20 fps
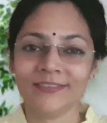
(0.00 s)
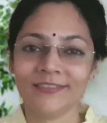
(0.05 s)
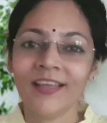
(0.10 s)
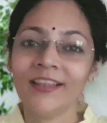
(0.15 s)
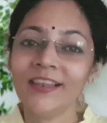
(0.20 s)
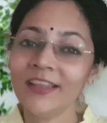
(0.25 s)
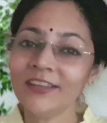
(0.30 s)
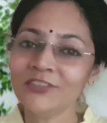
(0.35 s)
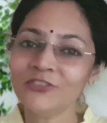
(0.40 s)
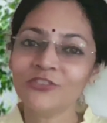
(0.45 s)

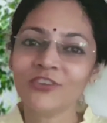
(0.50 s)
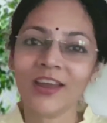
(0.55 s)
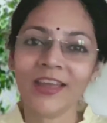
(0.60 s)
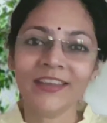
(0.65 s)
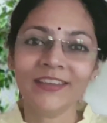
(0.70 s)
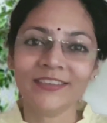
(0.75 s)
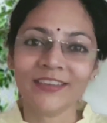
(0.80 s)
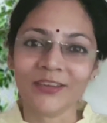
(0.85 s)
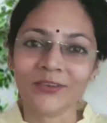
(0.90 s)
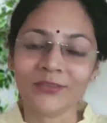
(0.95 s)
Let's try
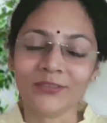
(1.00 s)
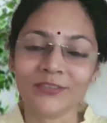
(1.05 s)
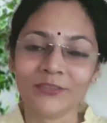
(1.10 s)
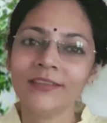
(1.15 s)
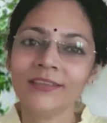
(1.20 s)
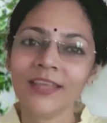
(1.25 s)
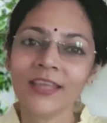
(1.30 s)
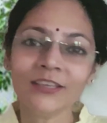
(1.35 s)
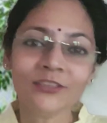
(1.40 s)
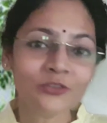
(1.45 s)
it out.
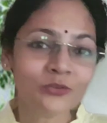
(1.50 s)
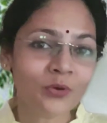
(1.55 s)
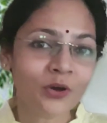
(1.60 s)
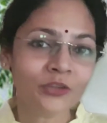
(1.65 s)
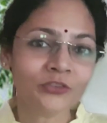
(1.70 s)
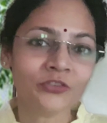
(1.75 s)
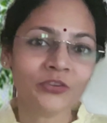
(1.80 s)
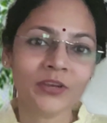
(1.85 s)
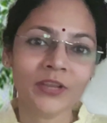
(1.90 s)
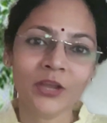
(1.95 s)
Take 2
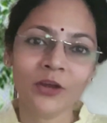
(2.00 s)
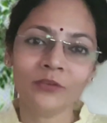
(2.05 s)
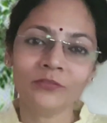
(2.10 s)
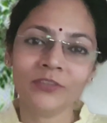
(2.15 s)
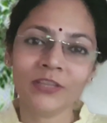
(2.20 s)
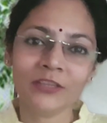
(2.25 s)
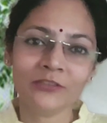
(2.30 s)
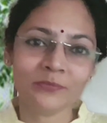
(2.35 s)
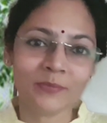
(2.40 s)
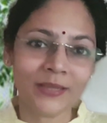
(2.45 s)
or 3 of
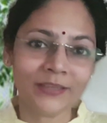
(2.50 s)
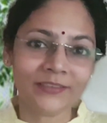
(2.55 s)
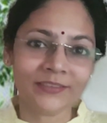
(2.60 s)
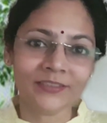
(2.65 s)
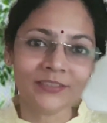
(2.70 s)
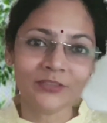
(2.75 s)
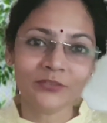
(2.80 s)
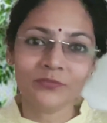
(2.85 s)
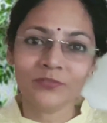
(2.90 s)
these methods,